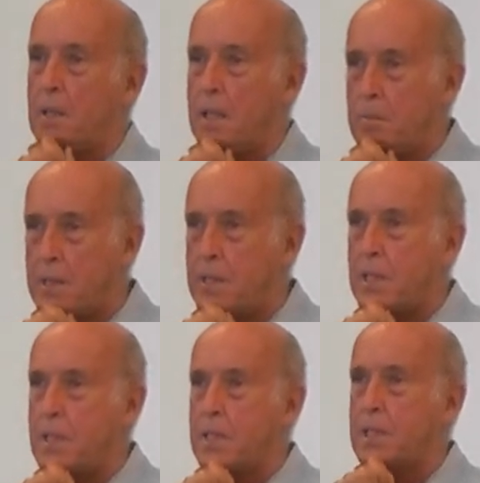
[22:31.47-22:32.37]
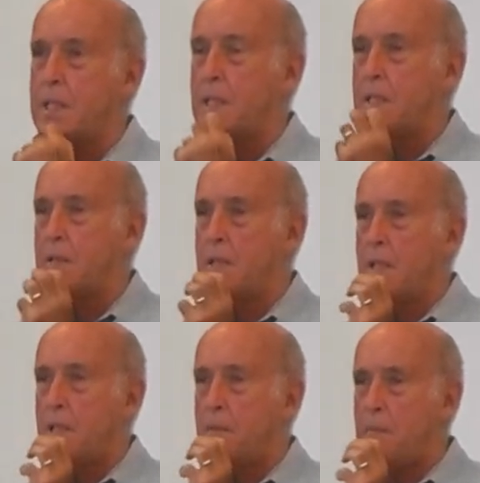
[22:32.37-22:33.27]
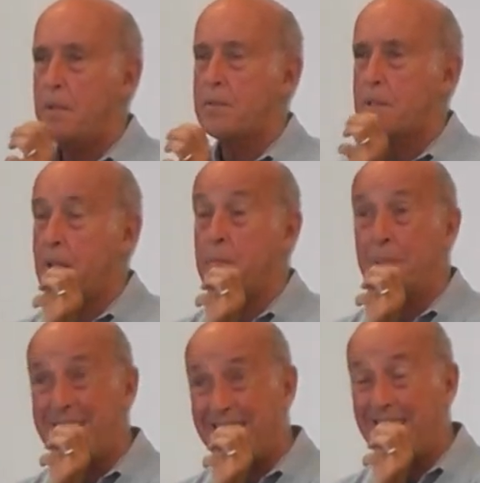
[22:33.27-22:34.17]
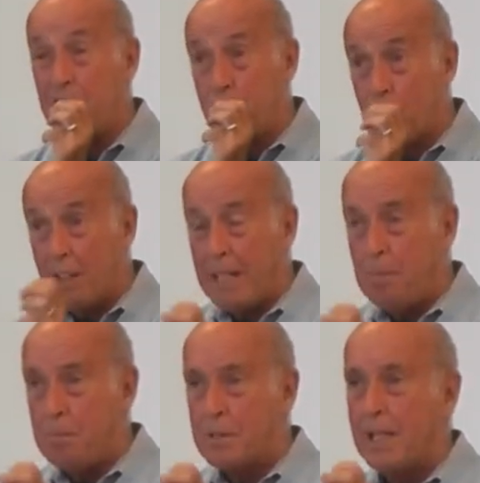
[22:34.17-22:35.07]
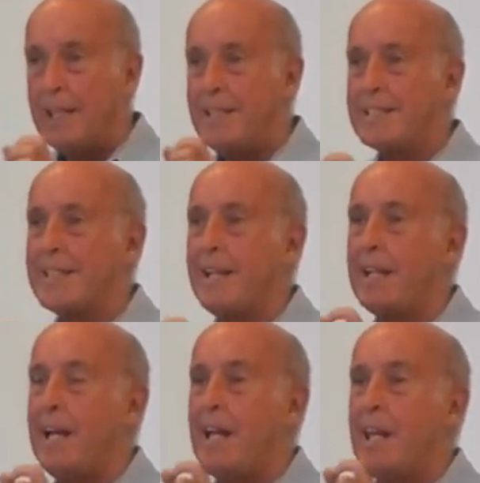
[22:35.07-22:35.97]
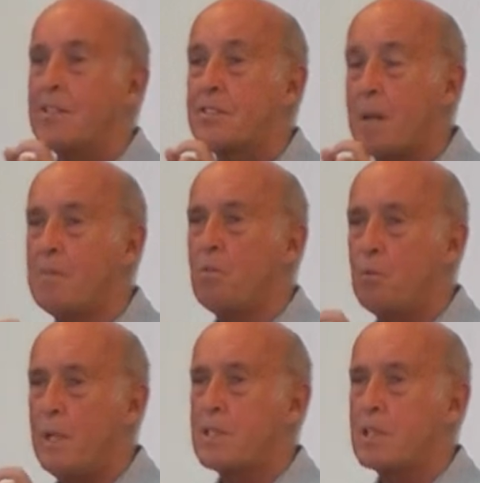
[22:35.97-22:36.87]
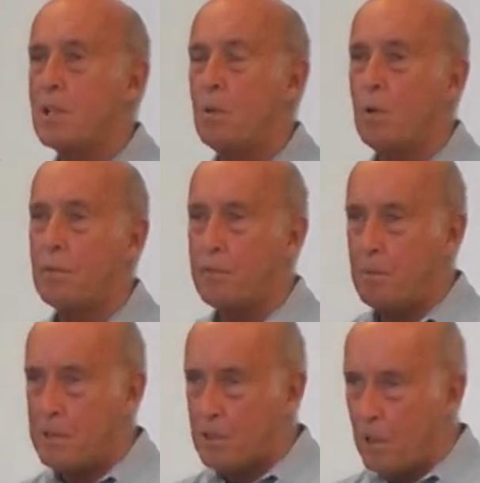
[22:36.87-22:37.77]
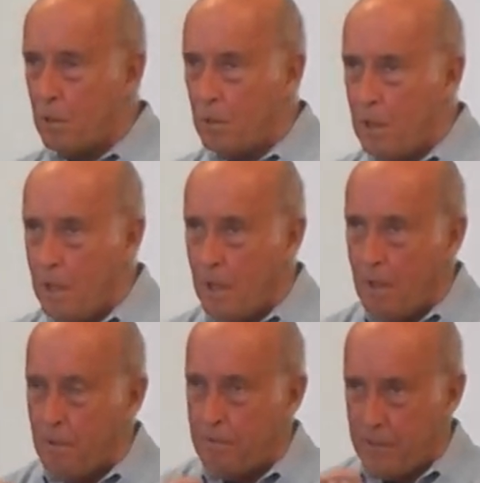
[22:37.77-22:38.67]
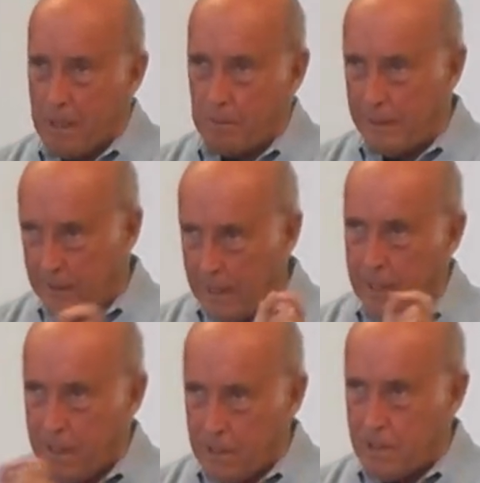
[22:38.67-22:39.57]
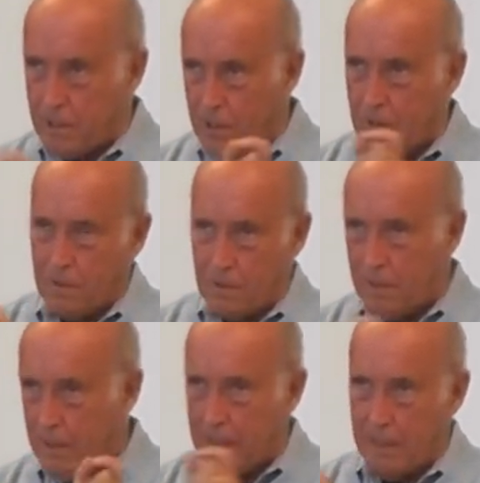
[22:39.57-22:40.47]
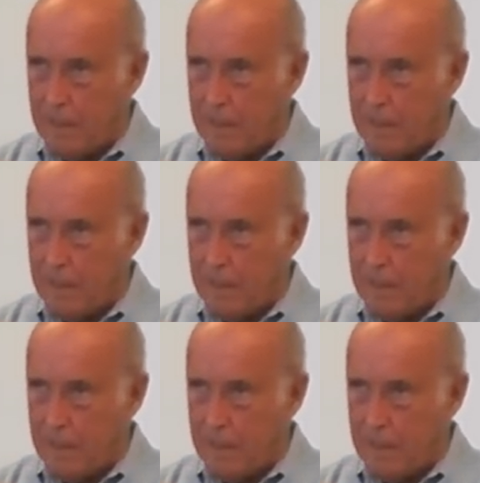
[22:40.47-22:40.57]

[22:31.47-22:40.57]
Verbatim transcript: images and myths and particularly dreams, he said, some of which were from his own family lineage, his own uh,